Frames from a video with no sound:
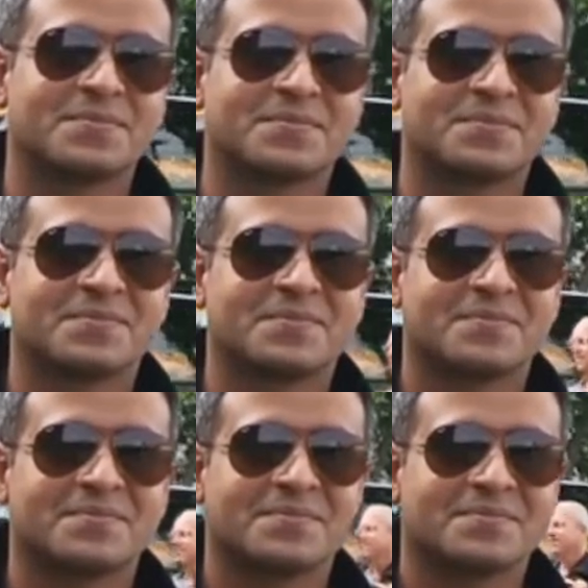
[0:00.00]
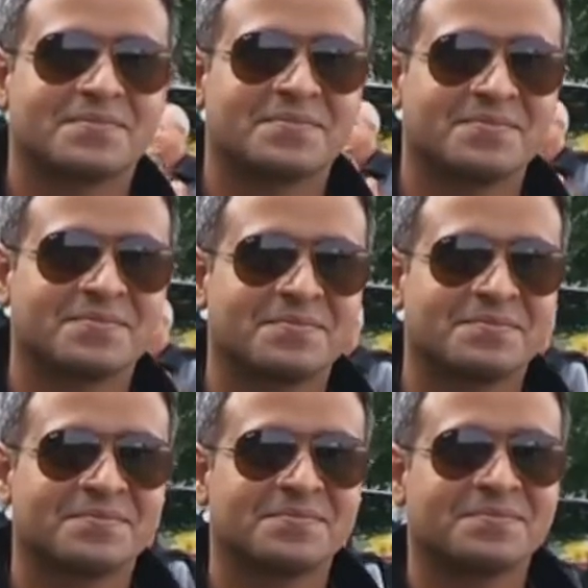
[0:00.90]

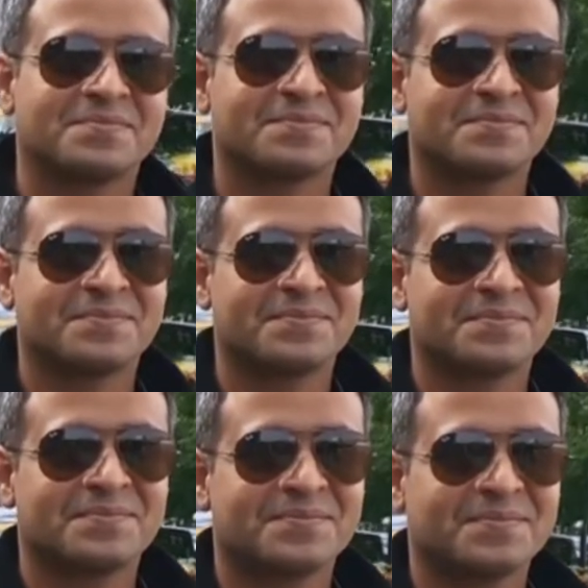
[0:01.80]
(silence)